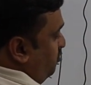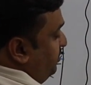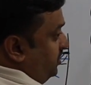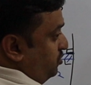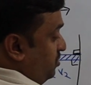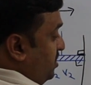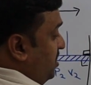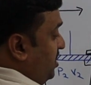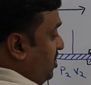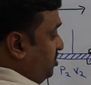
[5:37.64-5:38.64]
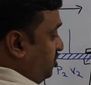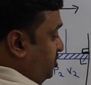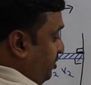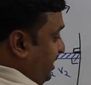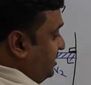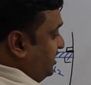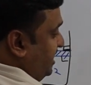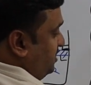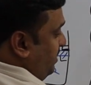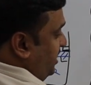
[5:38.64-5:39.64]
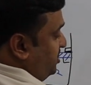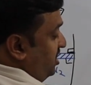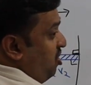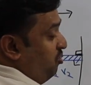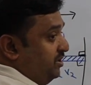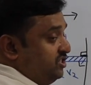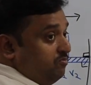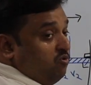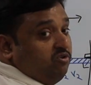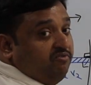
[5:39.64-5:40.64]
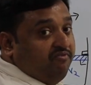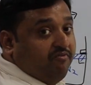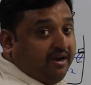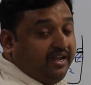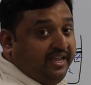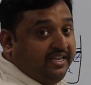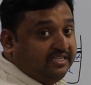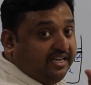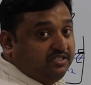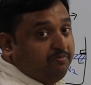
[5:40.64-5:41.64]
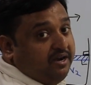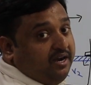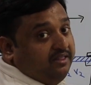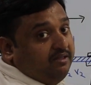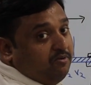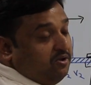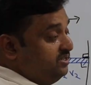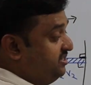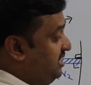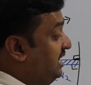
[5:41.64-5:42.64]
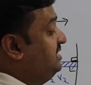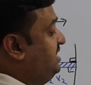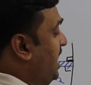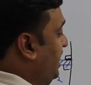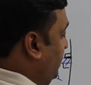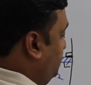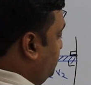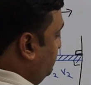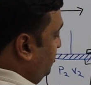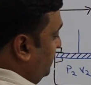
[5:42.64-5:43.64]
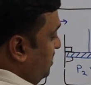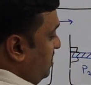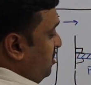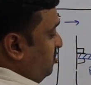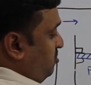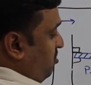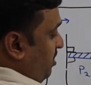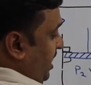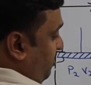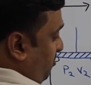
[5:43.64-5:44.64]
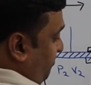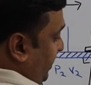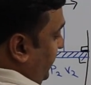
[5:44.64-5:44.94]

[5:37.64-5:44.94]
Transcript: V2. So during this expansion, how much amount of work is expended in the process? Let us calculate. So I know